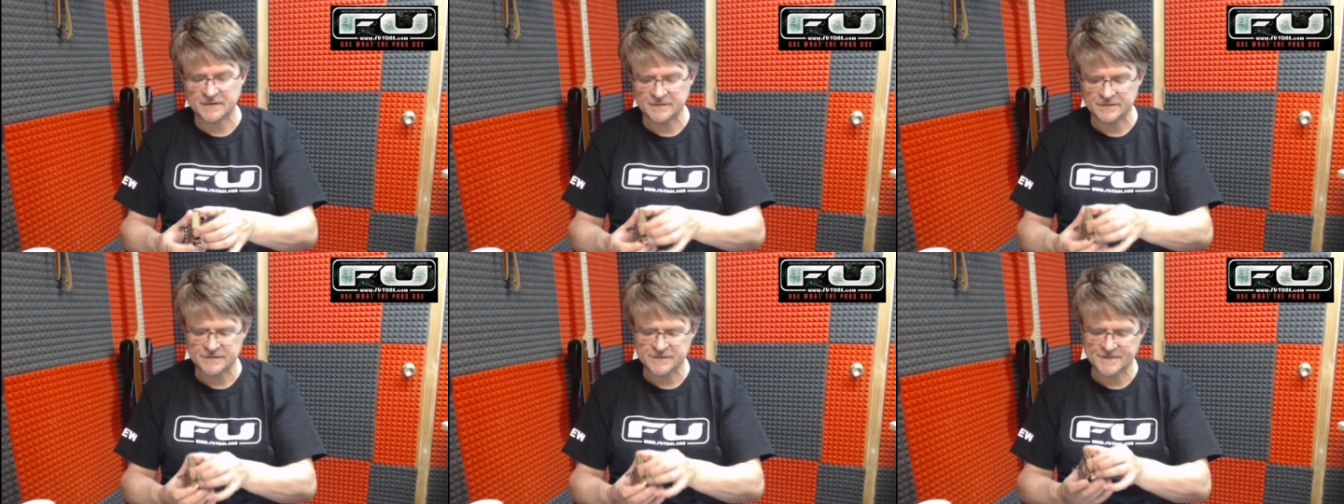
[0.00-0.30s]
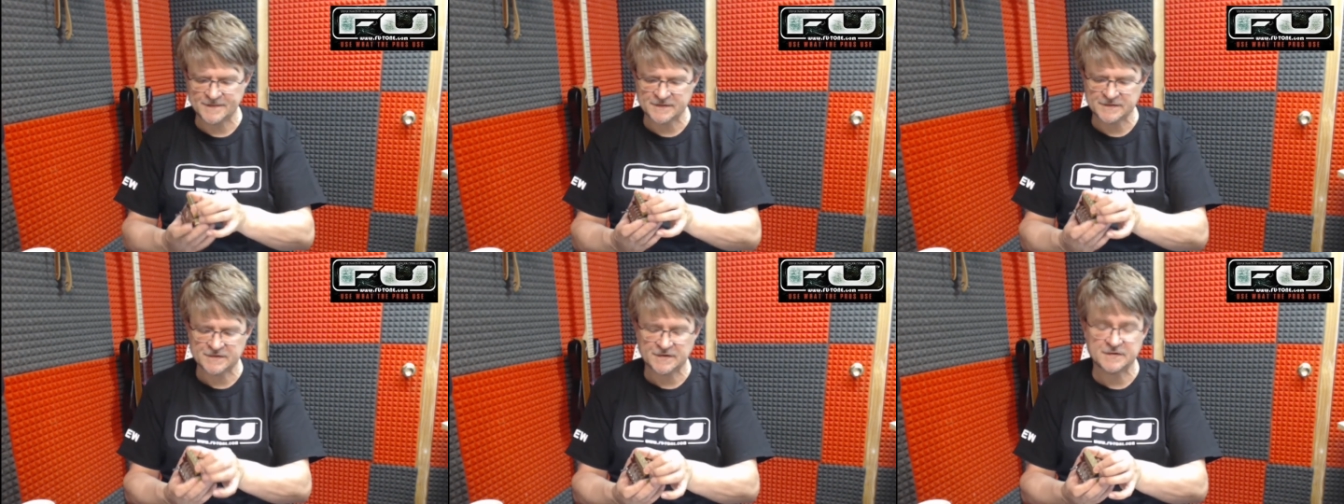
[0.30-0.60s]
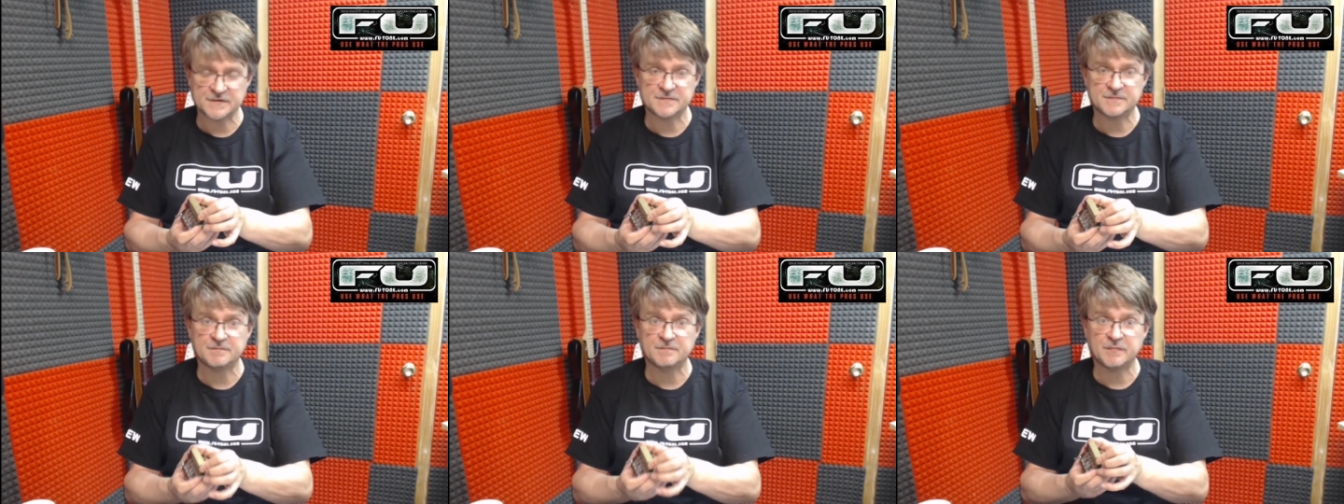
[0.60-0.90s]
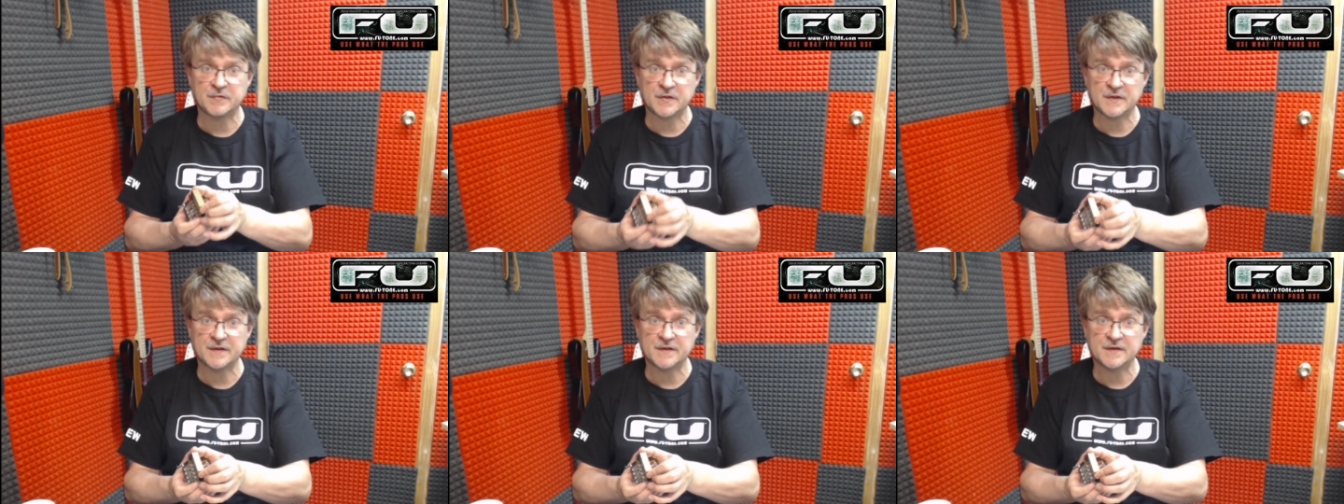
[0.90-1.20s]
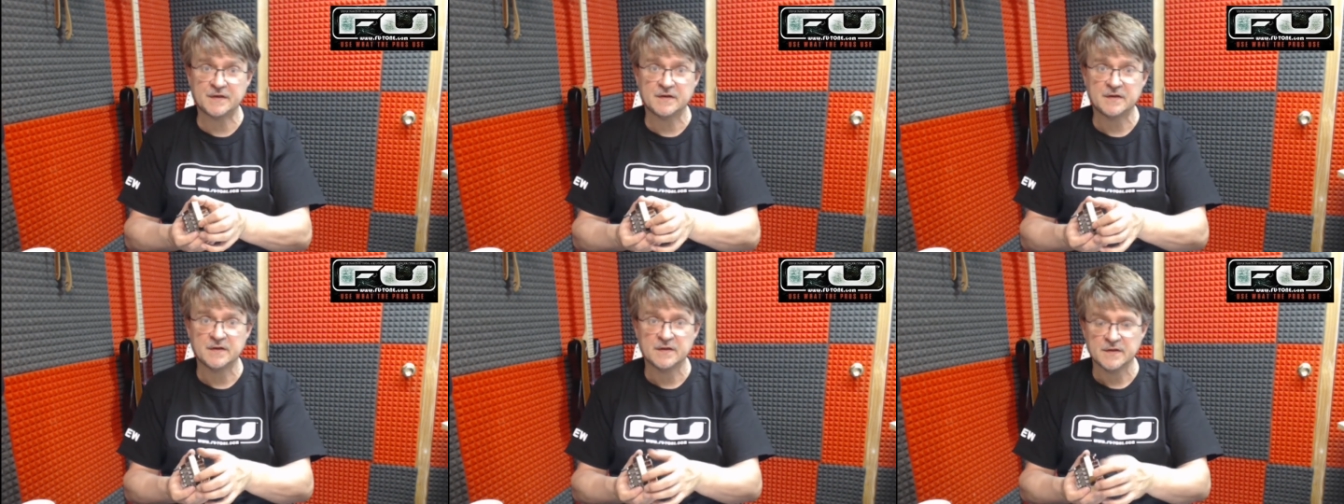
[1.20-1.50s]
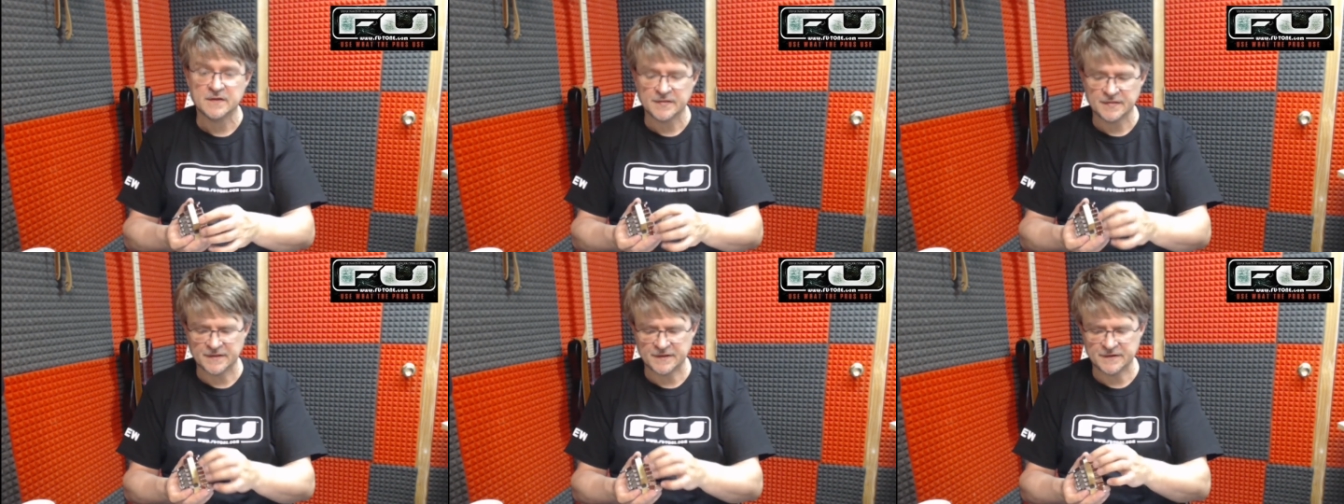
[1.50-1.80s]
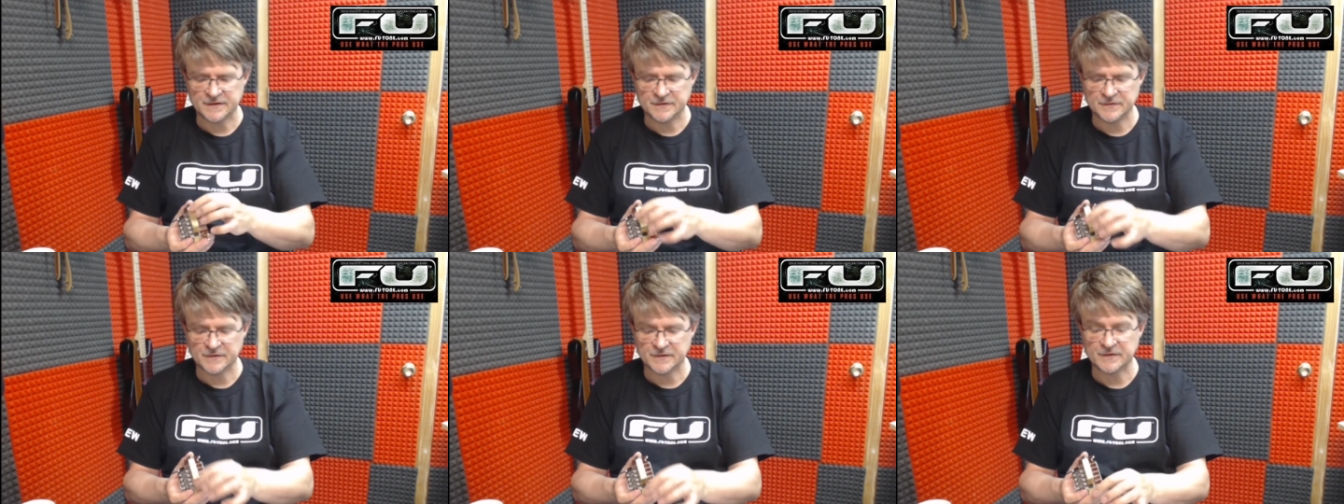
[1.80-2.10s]
specialized plate, they
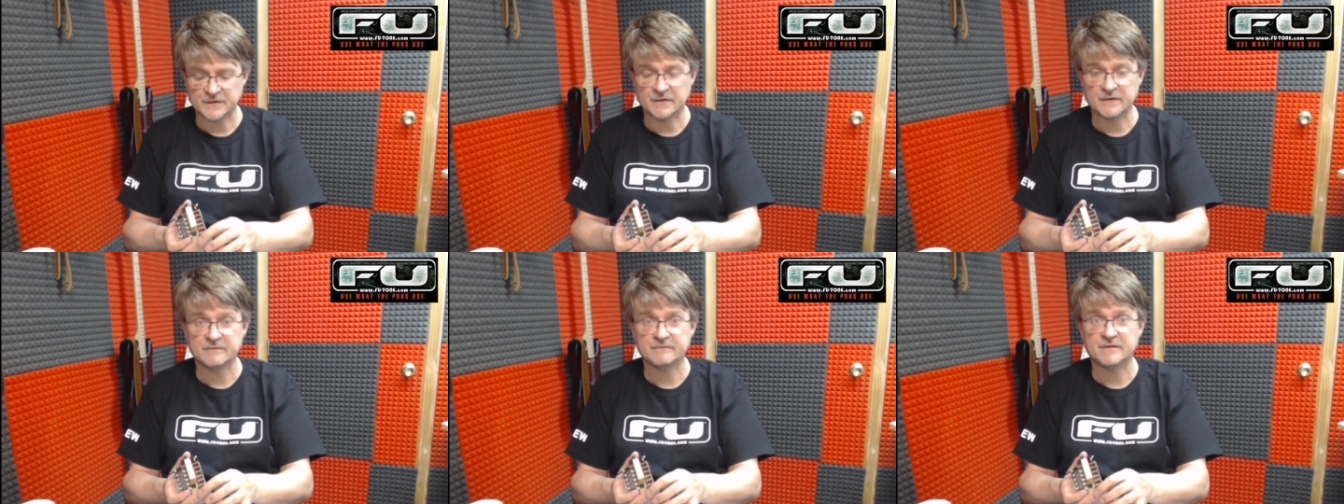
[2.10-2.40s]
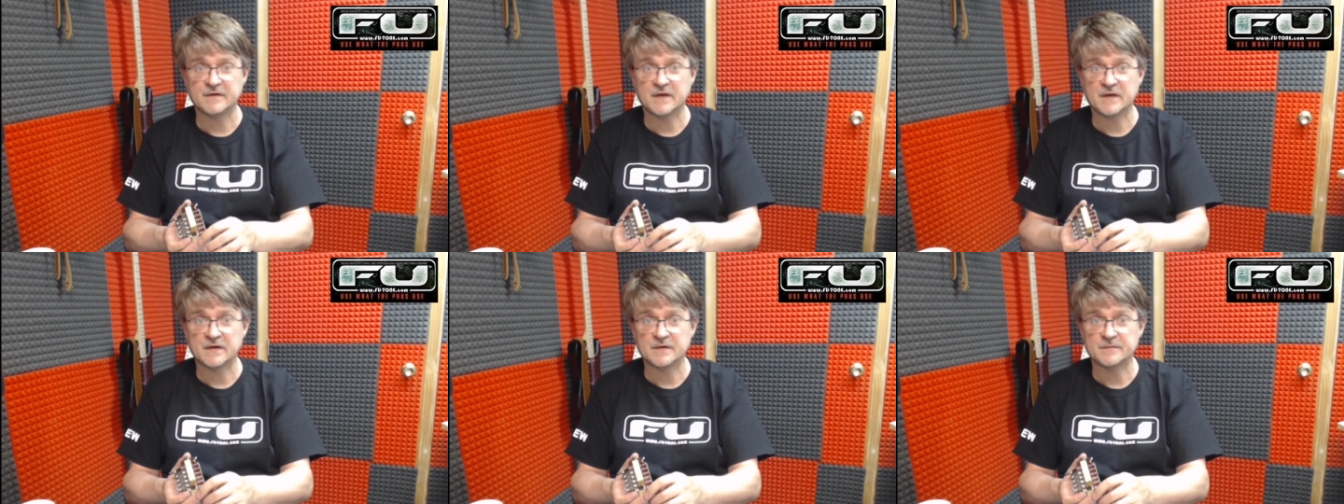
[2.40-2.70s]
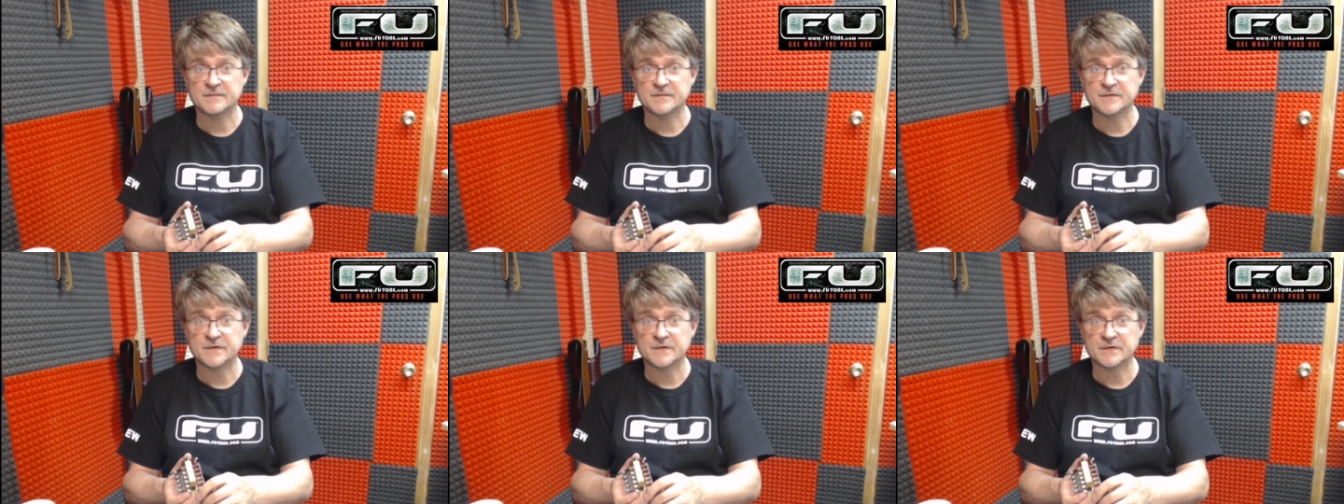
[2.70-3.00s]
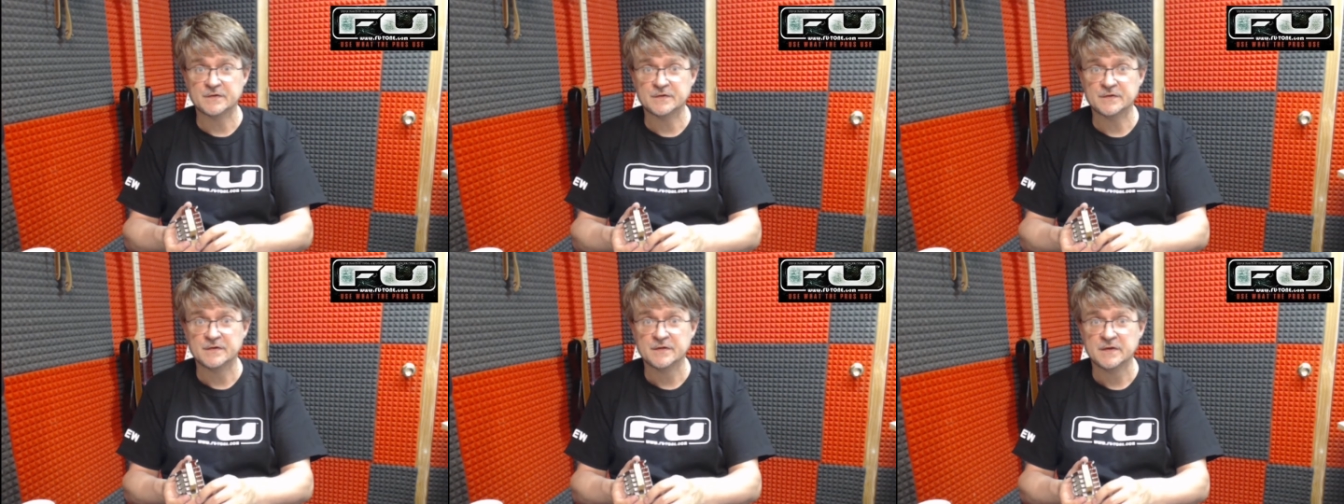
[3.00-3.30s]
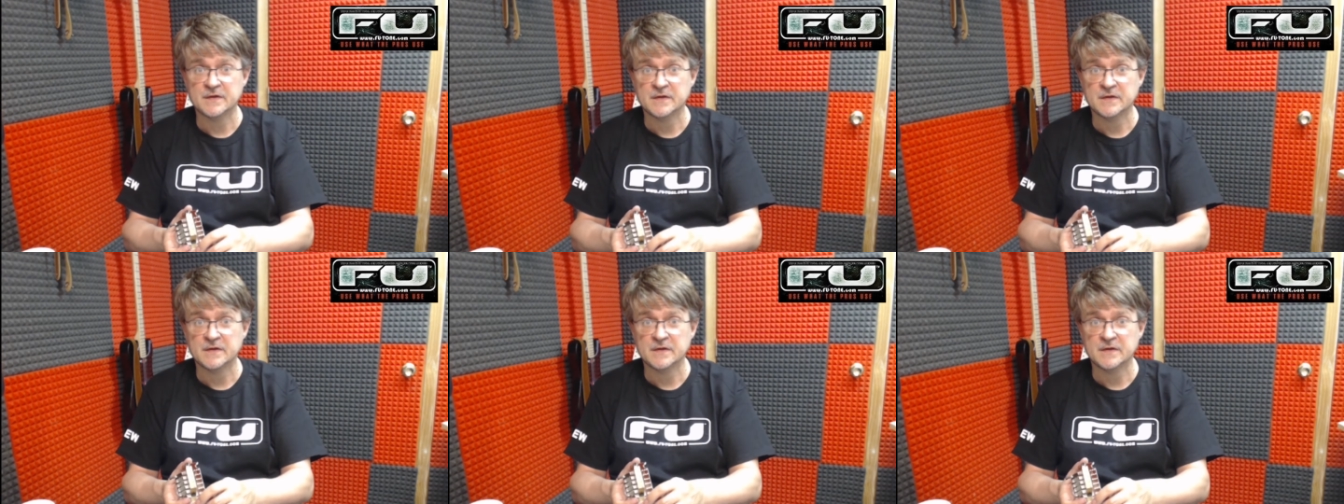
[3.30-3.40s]
do engraving on them too.